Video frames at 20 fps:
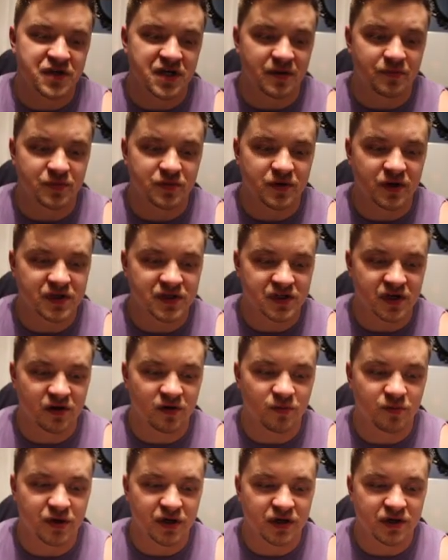tip is going
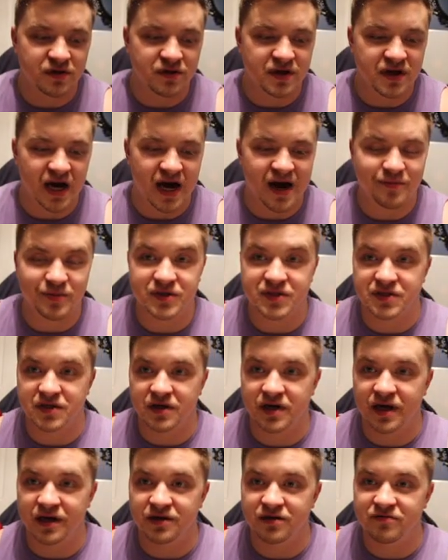to be the
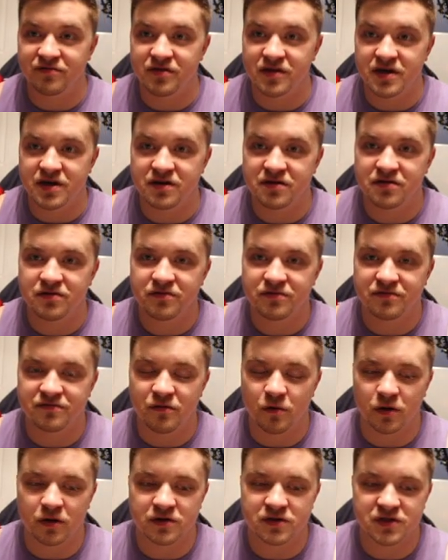opposite end of the
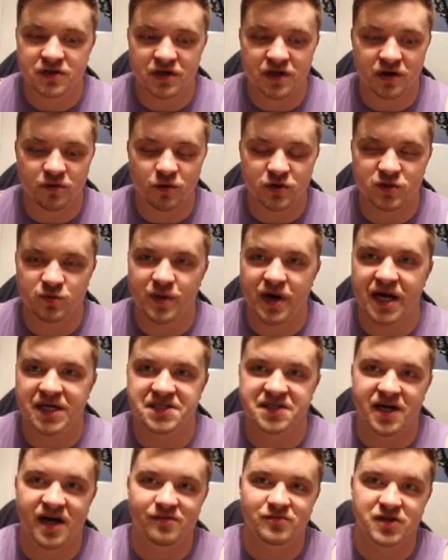force equals mass
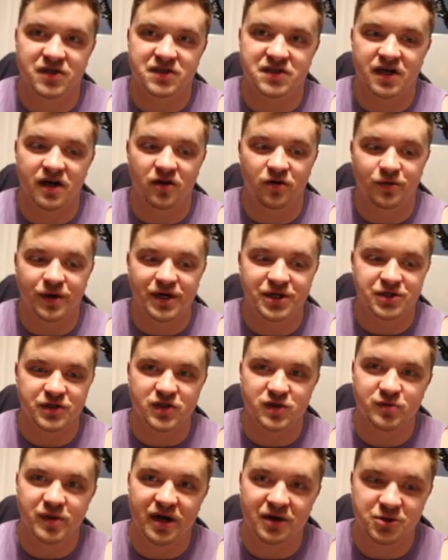times acceleration
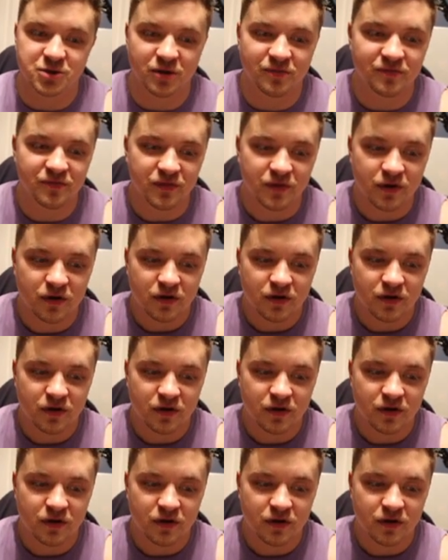spectrum.